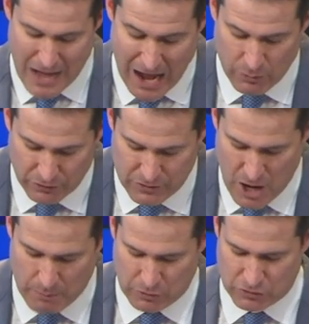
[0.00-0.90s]
Now is
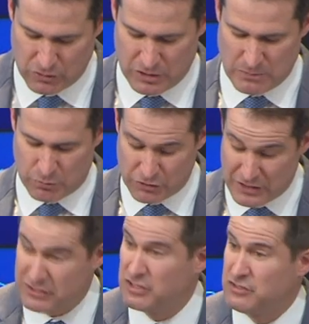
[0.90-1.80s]
the opportunity
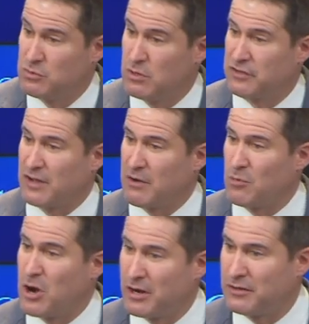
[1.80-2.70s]
presented to us,
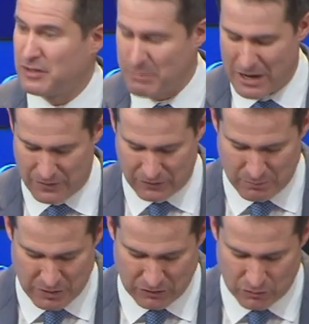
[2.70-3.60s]
ironically, by
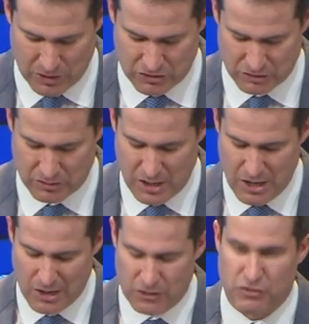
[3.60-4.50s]
this administration
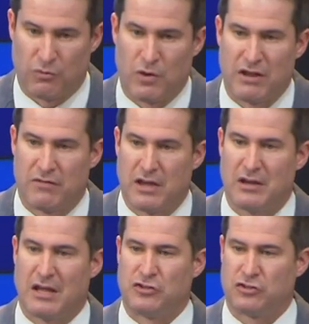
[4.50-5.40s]
to
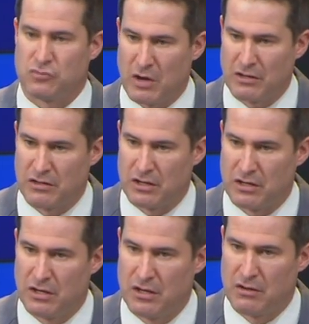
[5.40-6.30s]
renovate and strengthen
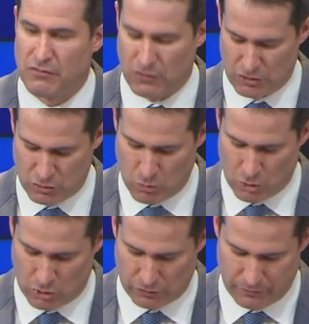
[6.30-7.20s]
it for a new
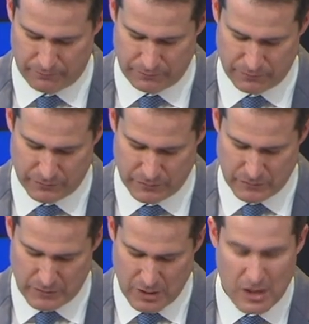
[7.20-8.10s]
world.
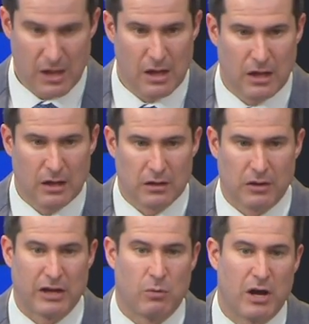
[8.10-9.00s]

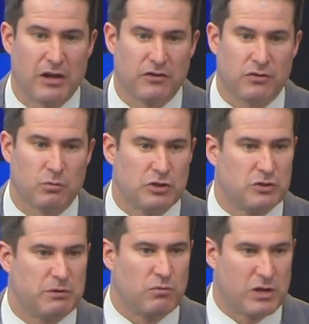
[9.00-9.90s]
Likewise,
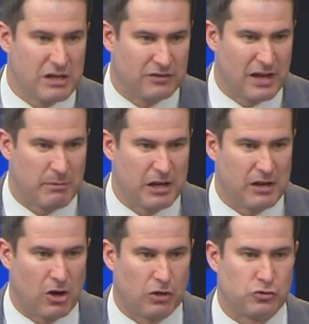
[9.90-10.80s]
we should be re
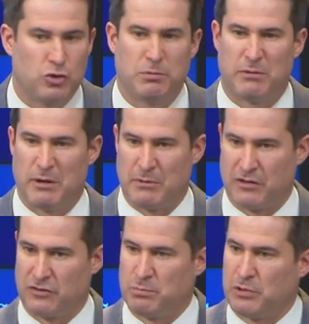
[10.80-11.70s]
examining our troop
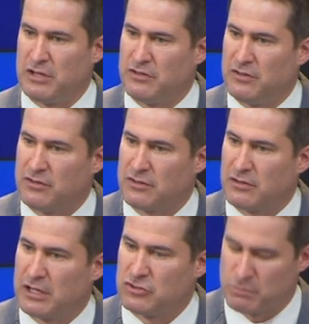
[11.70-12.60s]
commitments to places
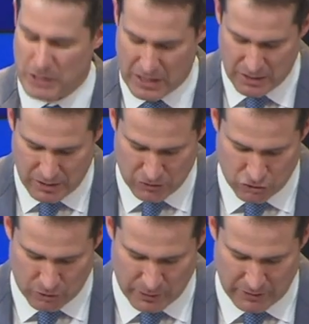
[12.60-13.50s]
like Japan
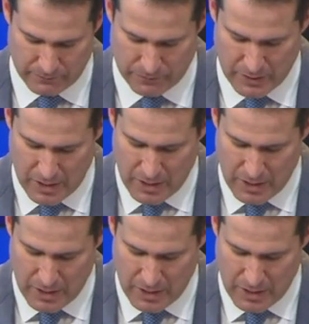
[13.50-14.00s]
and Germany.